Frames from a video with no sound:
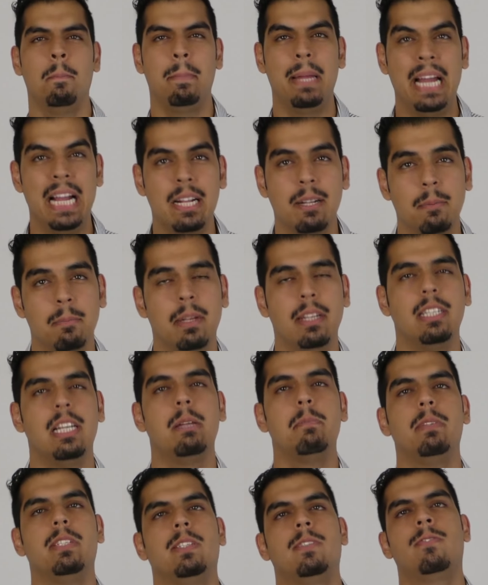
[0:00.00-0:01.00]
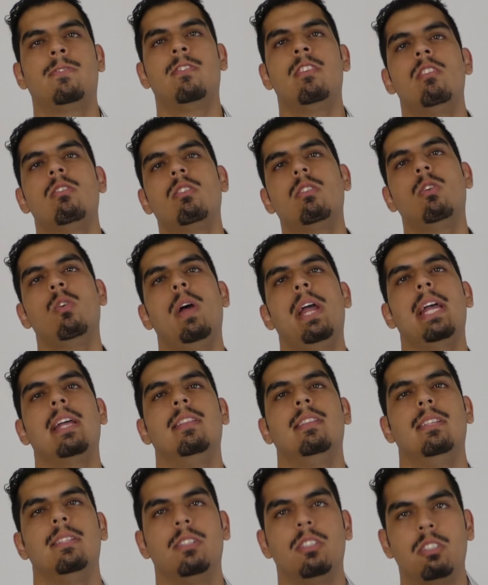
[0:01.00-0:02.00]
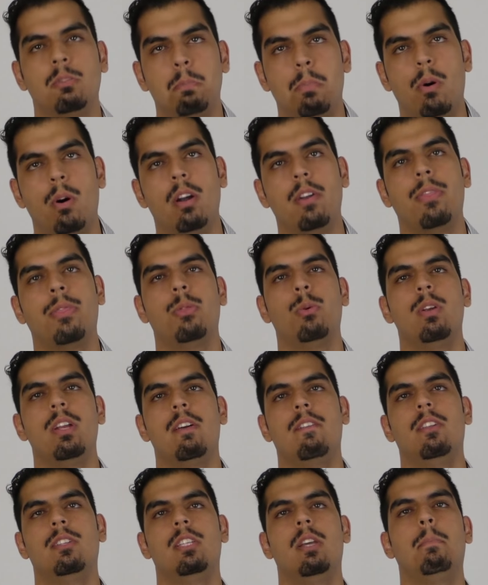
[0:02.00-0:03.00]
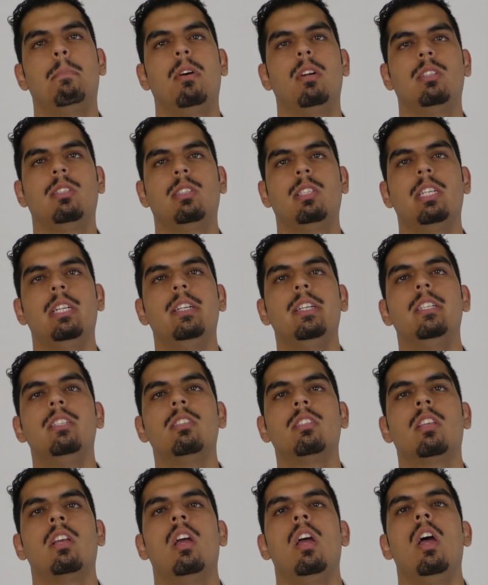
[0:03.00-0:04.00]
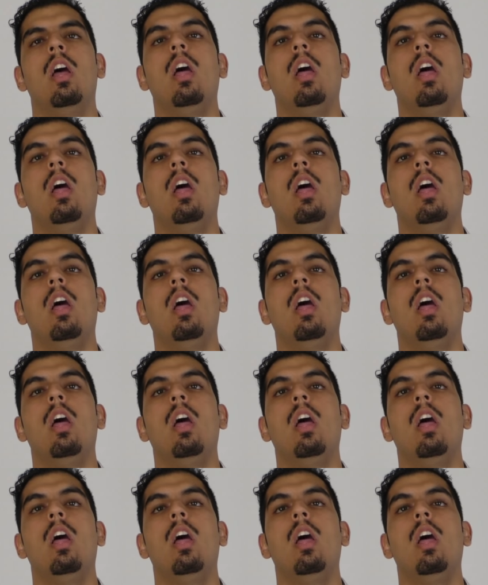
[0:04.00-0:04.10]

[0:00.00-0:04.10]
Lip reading: back. My name is Franco, and this is part 3 of the 10-part series,